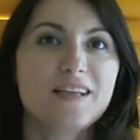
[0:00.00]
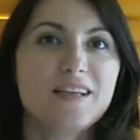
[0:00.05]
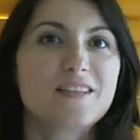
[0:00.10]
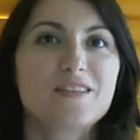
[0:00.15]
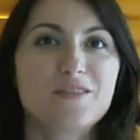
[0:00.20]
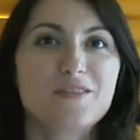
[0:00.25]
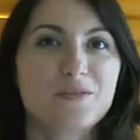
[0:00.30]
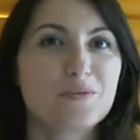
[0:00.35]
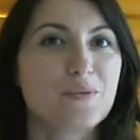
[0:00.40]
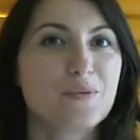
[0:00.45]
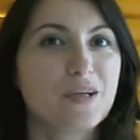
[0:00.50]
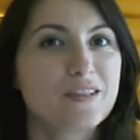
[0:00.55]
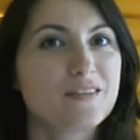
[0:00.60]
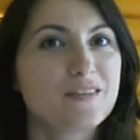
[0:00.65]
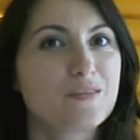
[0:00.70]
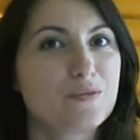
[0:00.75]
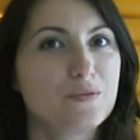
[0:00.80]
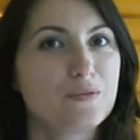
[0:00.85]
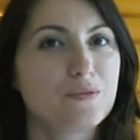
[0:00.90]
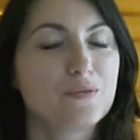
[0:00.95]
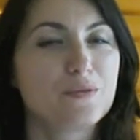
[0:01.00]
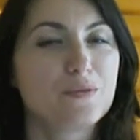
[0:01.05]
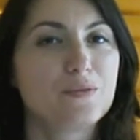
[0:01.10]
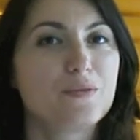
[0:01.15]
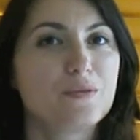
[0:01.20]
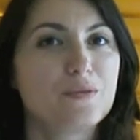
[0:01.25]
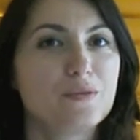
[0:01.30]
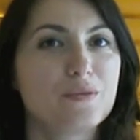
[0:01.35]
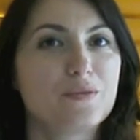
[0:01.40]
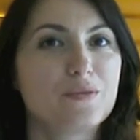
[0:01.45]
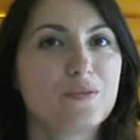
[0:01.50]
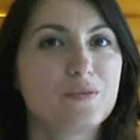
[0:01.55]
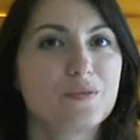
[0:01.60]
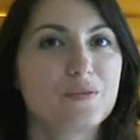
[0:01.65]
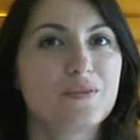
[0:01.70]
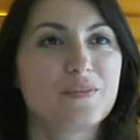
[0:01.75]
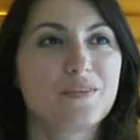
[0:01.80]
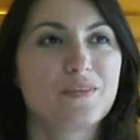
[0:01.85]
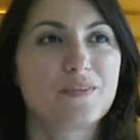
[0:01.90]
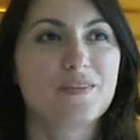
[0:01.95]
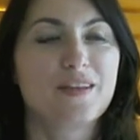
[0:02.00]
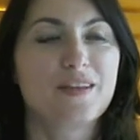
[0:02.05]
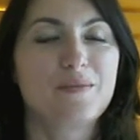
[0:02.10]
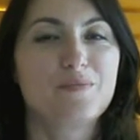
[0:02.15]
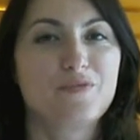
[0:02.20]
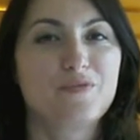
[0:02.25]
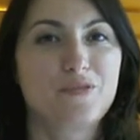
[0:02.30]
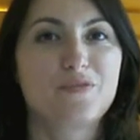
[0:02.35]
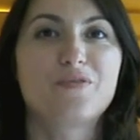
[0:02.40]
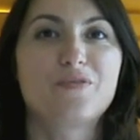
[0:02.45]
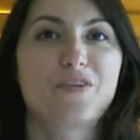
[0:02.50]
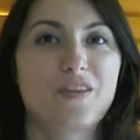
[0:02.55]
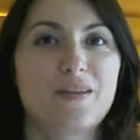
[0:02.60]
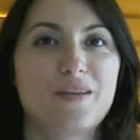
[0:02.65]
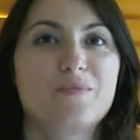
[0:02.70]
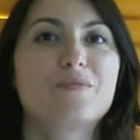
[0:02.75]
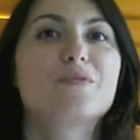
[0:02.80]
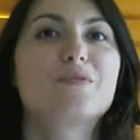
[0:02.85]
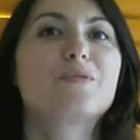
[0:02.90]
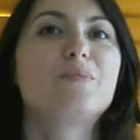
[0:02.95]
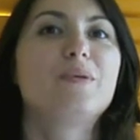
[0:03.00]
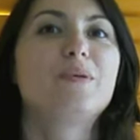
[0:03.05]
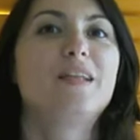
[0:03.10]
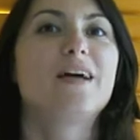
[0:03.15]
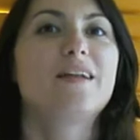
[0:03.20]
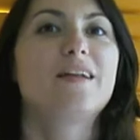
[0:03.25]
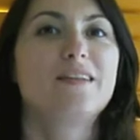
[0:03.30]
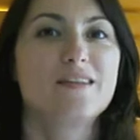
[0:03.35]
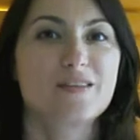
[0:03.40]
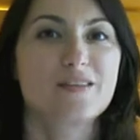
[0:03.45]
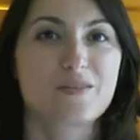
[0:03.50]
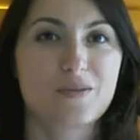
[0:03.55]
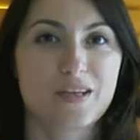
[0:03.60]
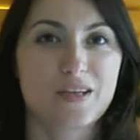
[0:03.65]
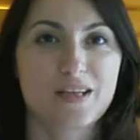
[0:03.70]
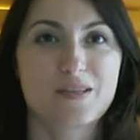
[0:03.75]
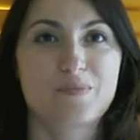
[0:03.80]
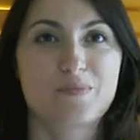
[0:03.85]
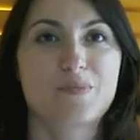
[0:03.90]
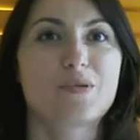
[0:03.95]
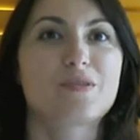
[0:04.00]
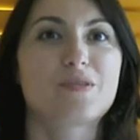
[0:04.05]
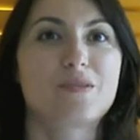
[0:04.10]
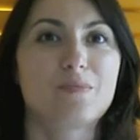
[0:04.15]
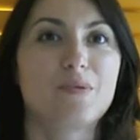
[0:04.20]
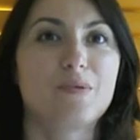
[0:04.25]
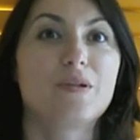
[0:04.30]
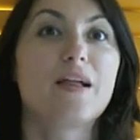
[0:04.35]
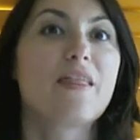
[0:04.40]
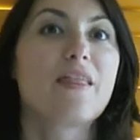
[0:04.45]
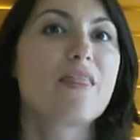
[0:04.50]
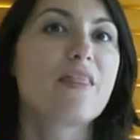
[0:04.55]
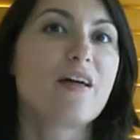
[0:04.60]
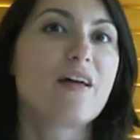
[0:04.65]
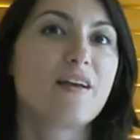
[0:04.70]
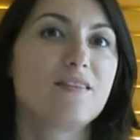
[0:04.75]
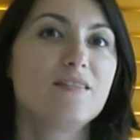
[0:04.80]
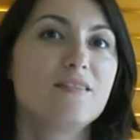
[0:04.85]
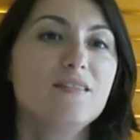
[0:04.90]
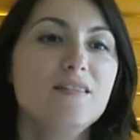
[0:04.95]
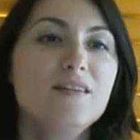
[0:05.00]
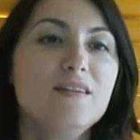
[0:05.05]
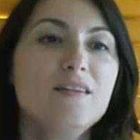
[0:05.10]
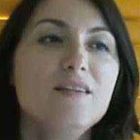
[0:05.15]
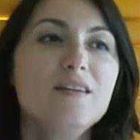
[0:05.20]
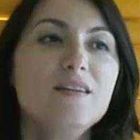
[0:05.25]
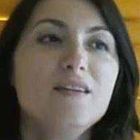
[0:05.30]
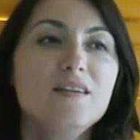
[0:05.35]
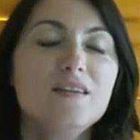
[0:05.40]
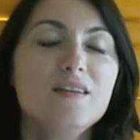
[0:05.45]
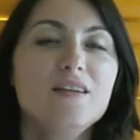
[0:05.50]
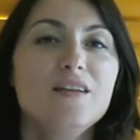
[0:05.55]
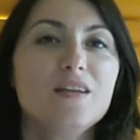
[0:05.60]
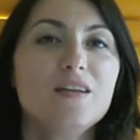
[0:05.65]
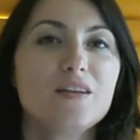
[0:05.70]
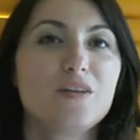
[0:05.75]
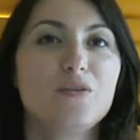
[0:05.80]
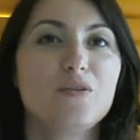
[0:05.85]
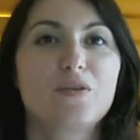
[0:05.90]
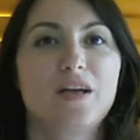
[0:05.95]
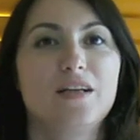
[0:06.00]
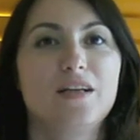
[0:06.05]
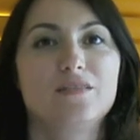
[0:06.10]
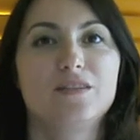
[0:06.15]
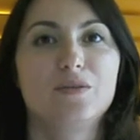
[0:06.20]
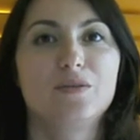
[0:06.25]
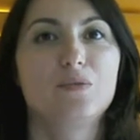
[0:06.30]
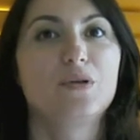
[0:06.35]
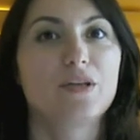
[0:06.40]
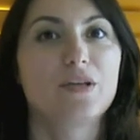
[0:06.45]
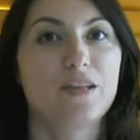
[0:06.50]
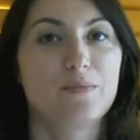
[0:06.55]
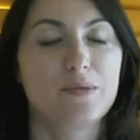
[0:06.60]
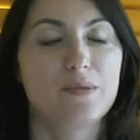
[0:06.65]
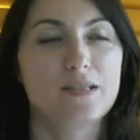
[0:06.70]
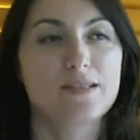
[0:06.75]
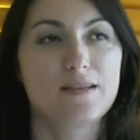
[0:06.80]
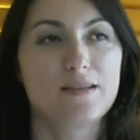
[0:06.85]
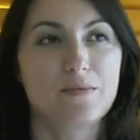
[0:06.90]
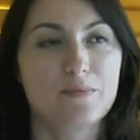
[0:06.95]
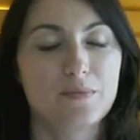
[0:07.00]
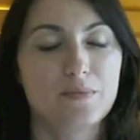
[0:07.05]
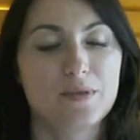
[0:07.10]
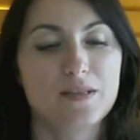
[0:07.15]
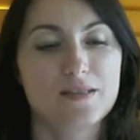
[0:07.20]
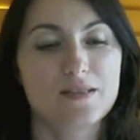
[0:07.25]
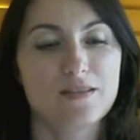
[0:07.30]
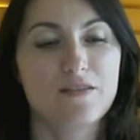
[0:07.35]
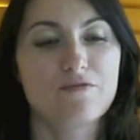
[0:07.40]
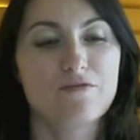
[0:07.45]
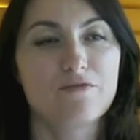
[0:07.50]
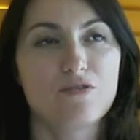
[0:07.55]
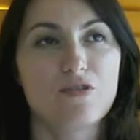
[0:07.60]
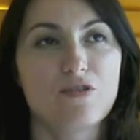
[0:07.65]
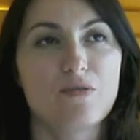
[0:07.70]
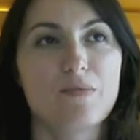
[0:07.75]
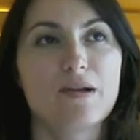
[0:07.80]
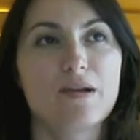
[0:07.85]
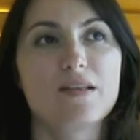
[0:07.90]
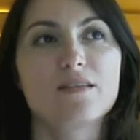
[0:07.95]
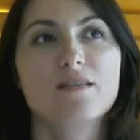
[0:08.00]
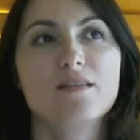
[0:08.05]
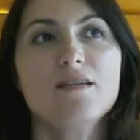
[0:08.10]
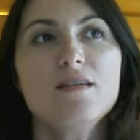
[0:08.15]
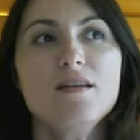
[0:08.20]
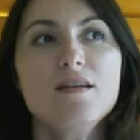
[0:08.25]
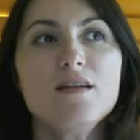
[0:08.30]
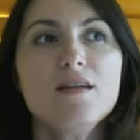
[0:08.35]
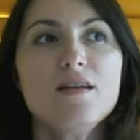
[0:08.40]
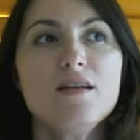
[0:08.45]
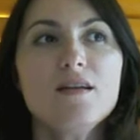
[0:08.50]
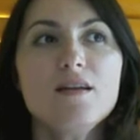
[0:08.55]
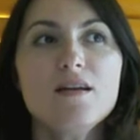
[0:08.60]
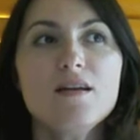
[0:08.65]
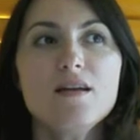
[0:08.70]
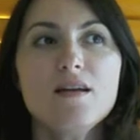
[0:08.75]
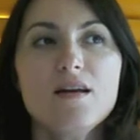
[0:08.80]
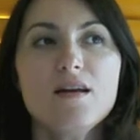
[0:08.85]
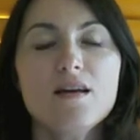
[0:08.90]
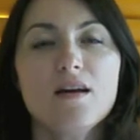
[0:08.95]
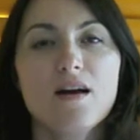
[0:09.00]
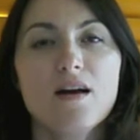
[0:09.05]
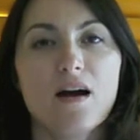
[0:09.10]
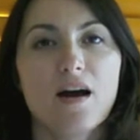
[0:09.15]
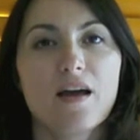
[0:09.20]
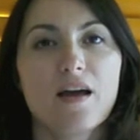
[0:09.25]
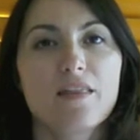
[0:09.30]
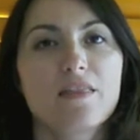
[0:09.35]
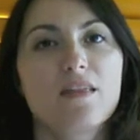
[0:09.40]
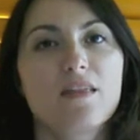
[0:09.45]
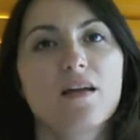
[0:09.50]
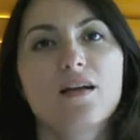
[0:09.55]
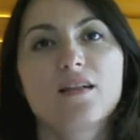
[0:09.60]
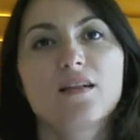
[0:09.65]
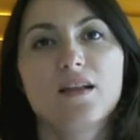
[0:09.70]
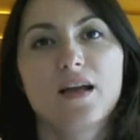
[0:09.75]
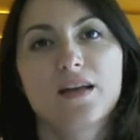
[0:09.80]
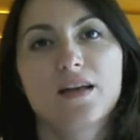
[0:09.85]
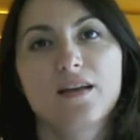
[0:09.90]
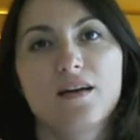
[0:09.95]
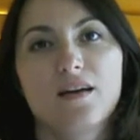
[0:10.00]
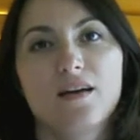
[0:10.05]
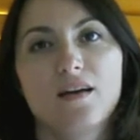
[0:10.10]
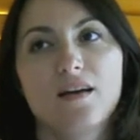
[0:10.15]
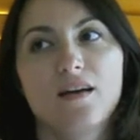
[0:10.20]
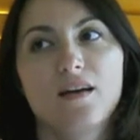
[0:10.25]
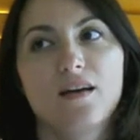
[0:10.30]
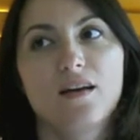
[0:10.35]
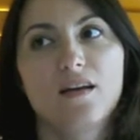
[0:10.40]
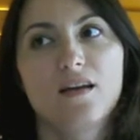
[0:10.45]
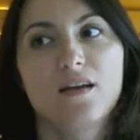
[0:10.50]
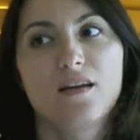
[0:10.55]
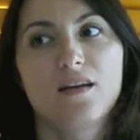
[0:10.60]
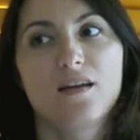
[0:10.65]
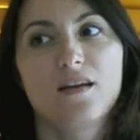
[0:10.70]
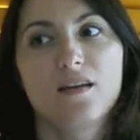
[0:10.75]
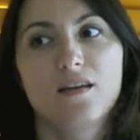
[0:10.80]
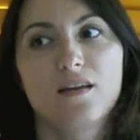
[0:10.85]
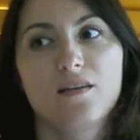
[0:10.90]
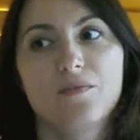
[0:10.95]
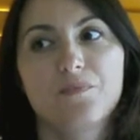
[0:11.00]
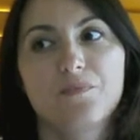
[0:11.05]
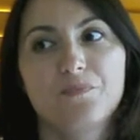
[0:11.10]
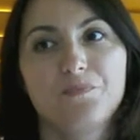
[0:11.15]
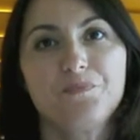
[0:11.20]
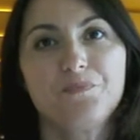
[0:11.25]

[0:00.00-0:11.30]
you want for them to be done as quick as possible, and then you can reward them in some form. And I think like a